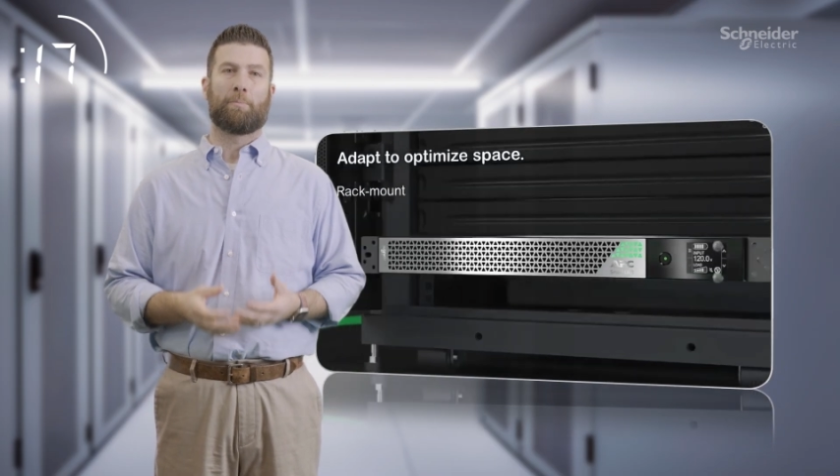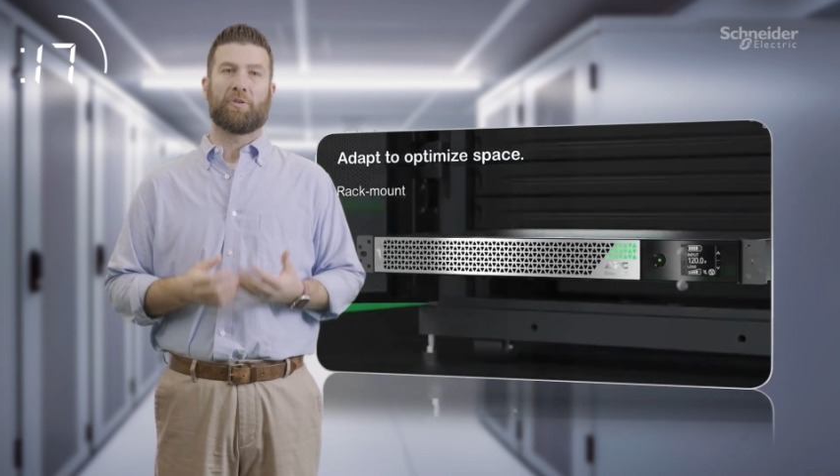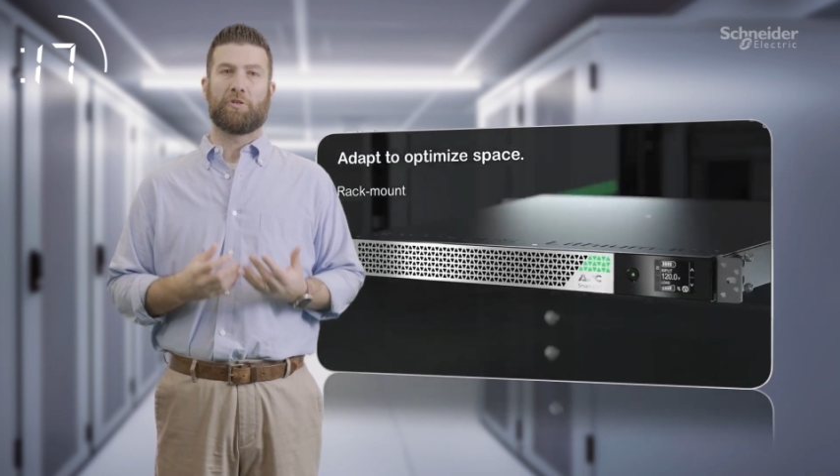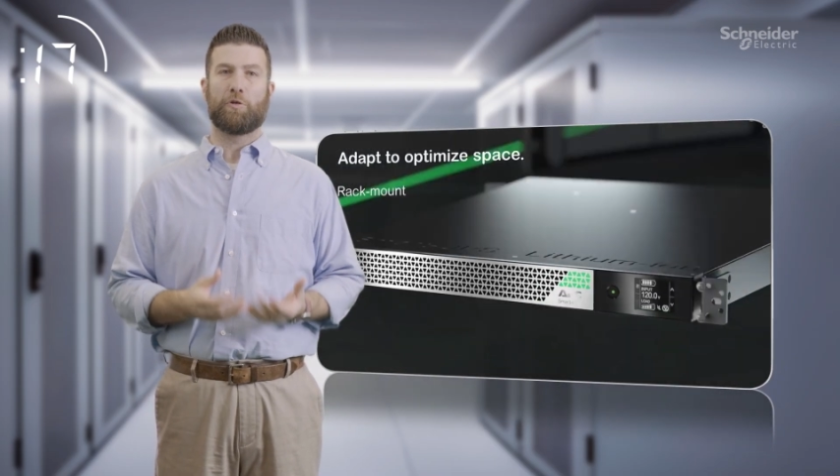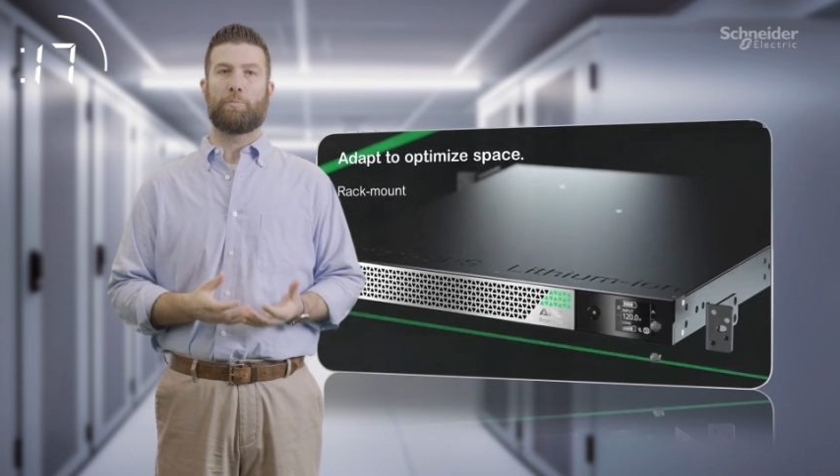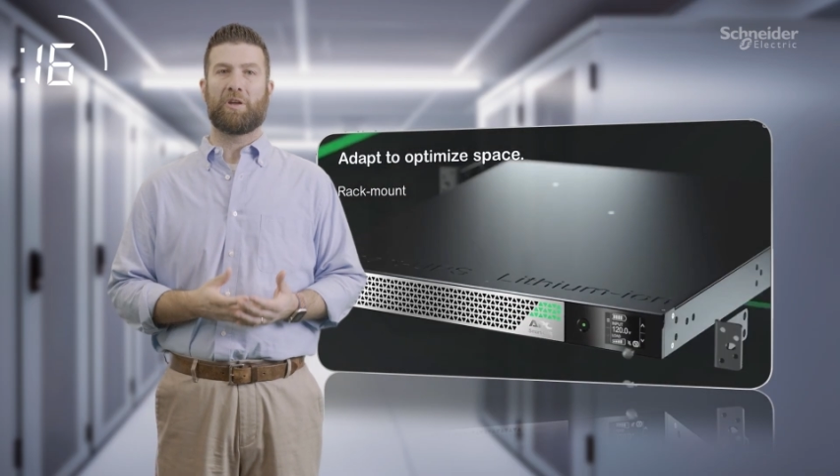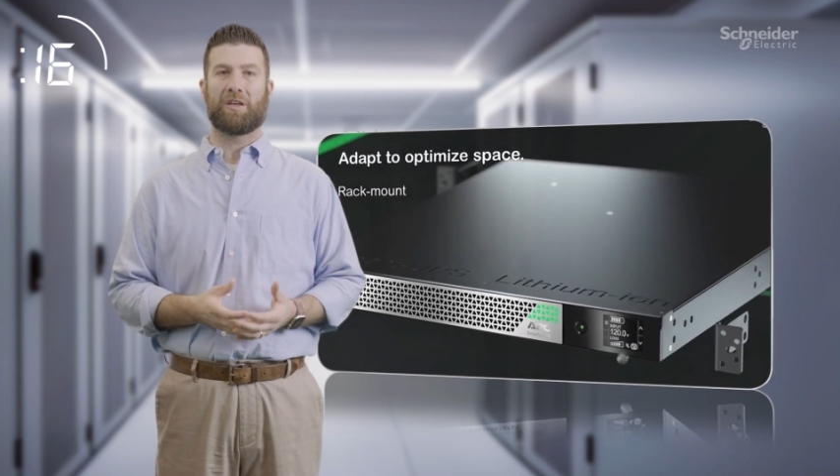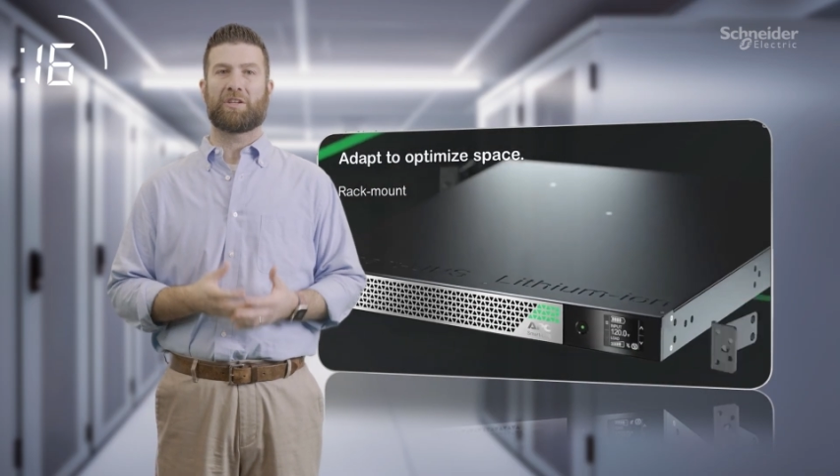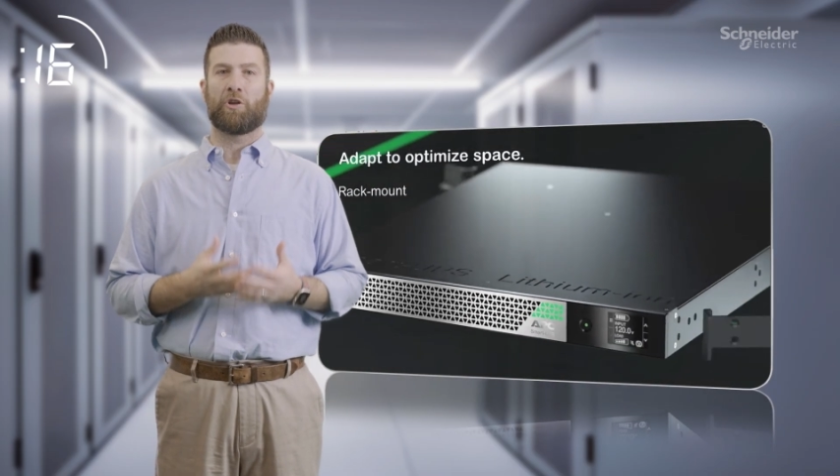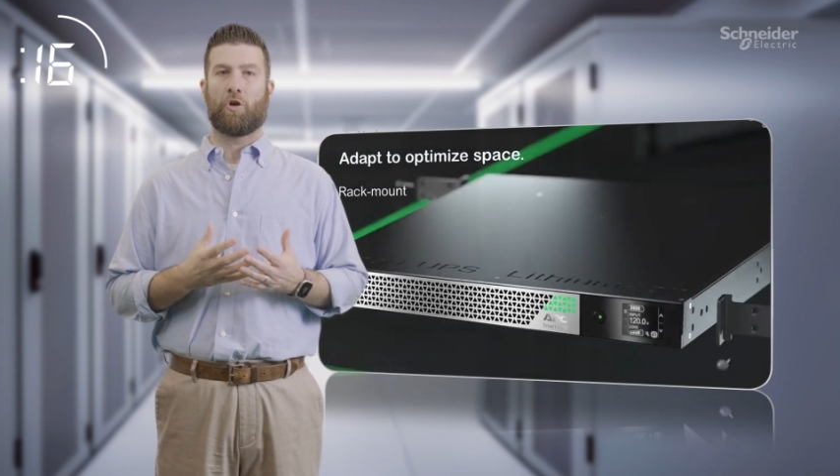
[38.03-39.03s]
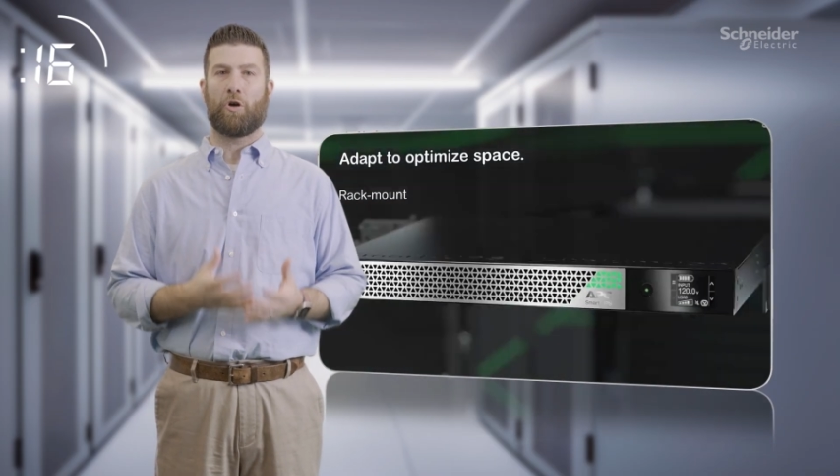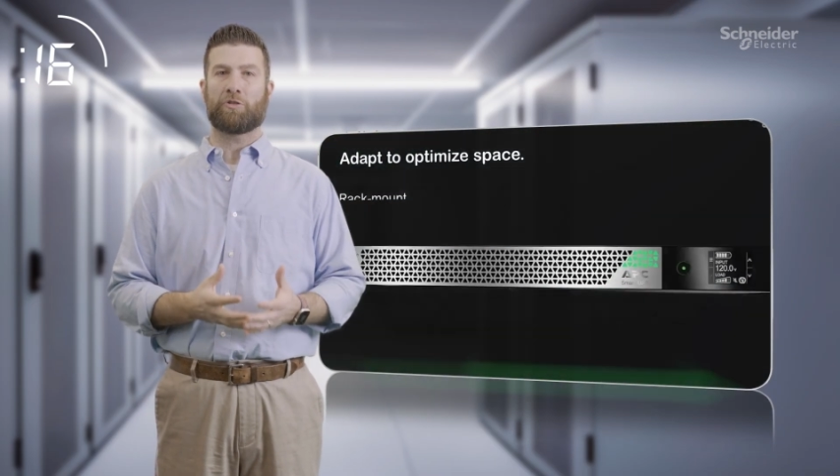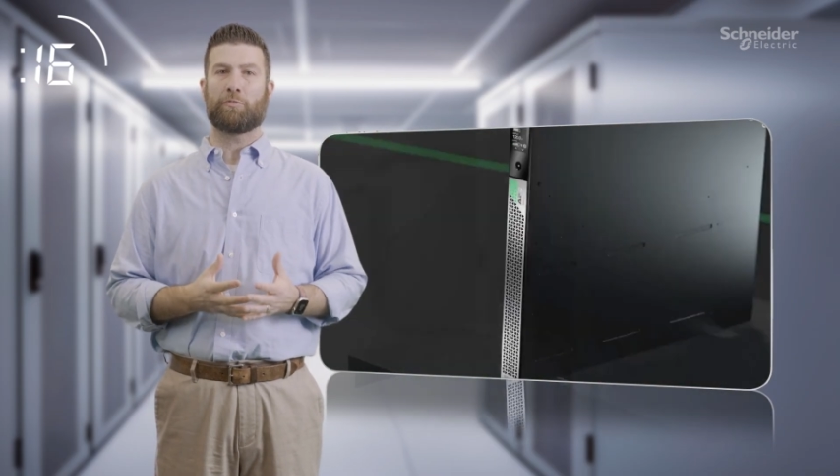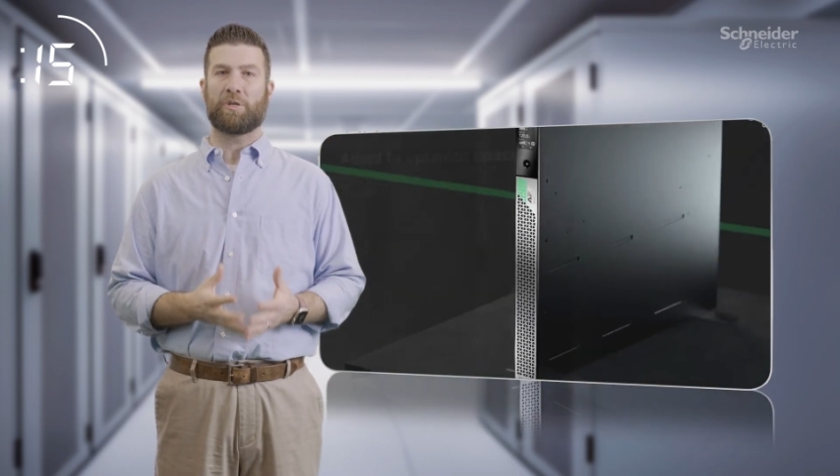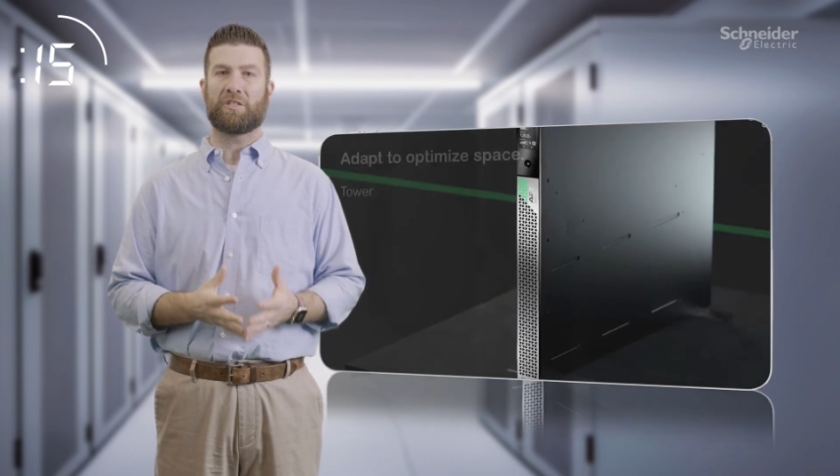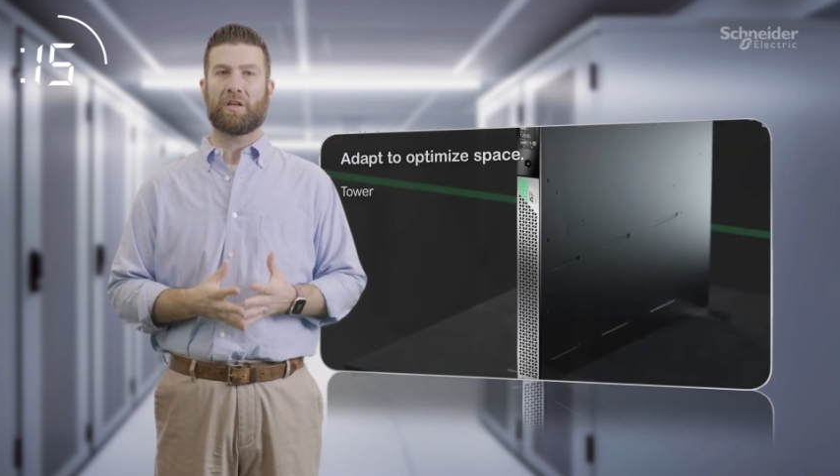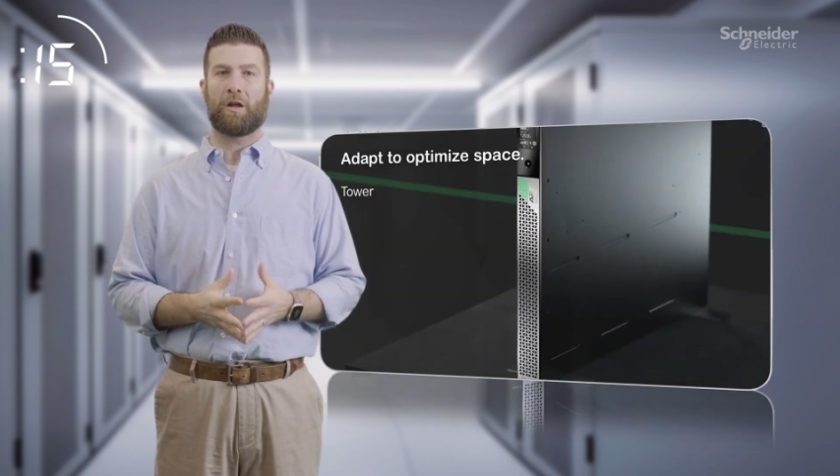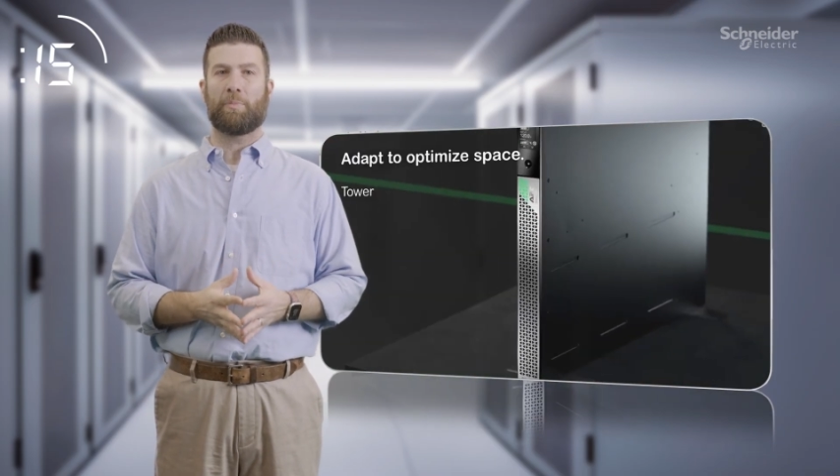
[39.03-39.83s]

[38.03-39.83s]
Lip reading: but the UPS can also be set